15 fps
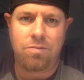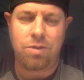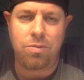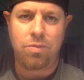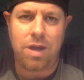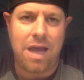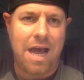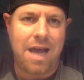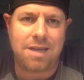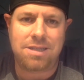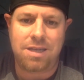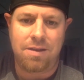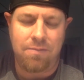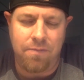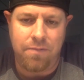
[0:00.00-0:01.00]
we
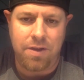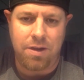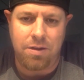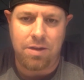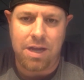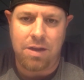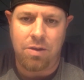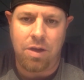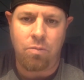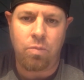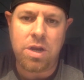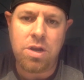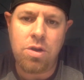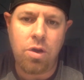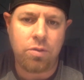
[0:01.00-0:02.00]
react in fear, and
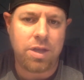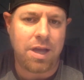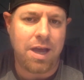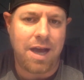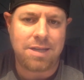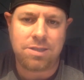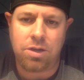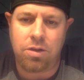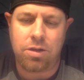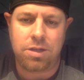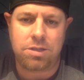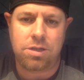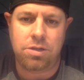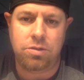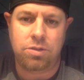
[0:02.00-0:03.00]
we know that God's
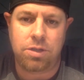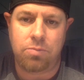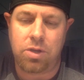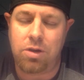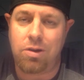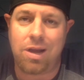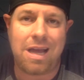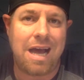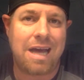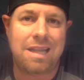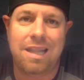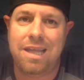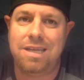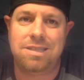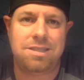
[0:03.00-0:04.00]
calling us to do something, or
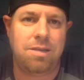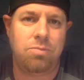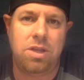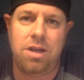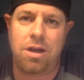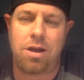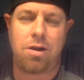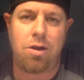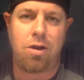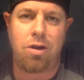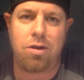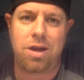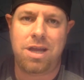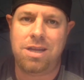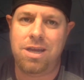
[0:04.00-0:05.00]
God lays something on our
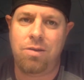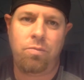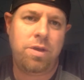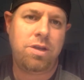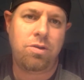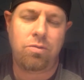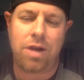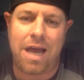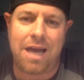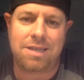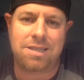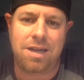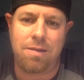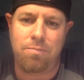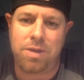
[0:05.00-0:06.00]
heart, and yet we don't
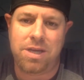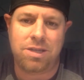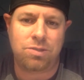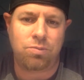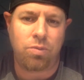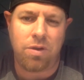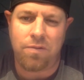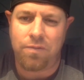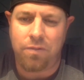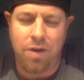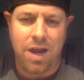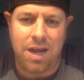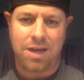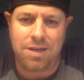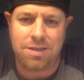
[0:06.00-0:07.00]
act in it because we're
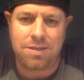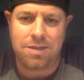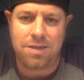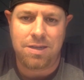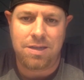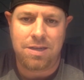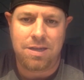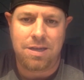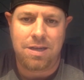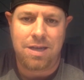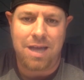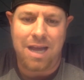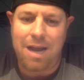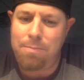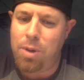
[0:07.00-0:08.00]
afraid.
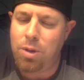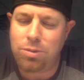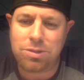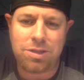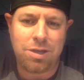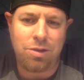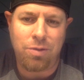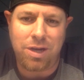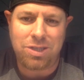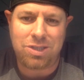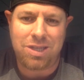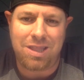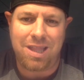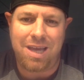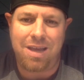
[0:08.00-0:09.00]
And I pose the
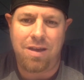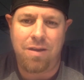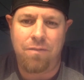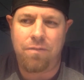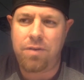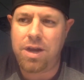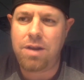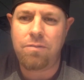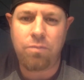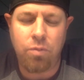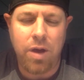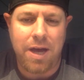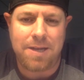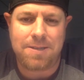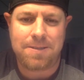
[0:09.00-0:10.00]
question, like, afraid of
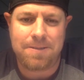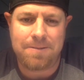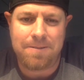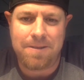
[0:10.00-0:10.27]
what